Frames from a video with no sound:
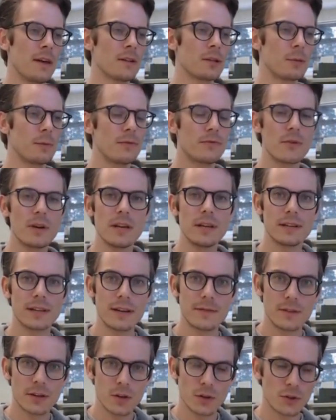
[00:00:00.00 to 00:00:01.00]
So be really
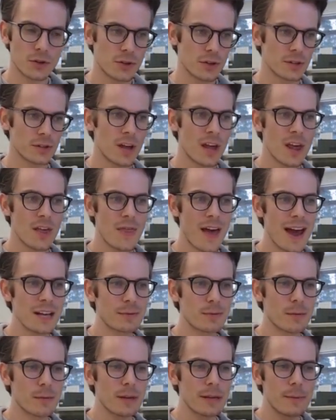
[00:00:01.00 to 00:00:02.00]
safety conscious. That
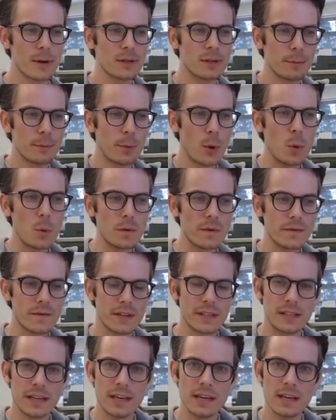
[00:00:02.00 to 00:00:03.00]
is probably the most important
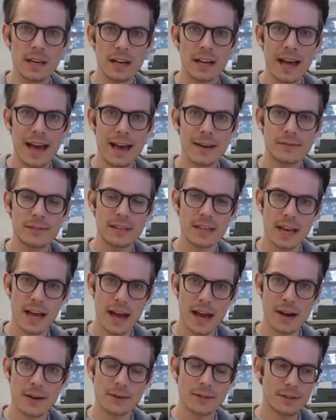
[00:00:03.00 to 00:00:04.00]
visit you're going to have to your
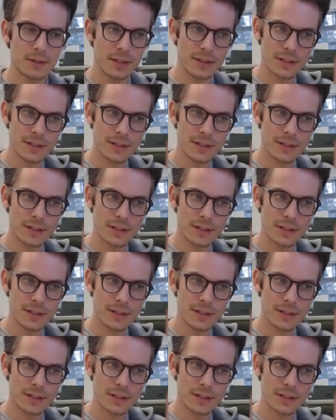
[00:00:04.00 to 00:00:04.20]
house.